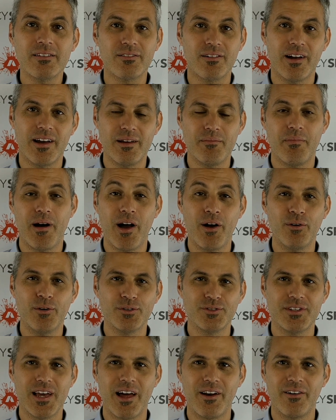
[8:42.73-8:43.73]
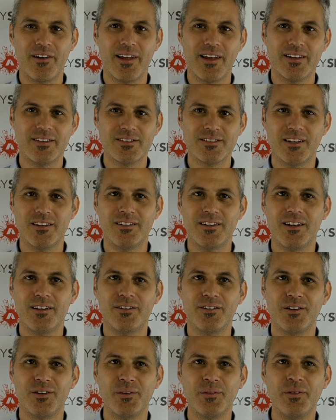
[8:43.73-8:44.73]
right? My whole Saturday and Sunday
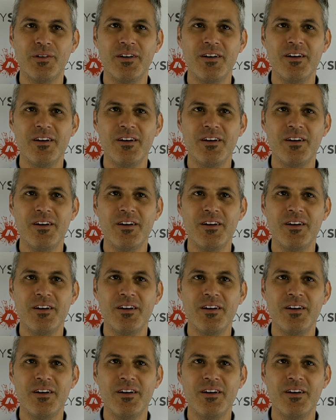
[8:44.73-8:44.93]
too.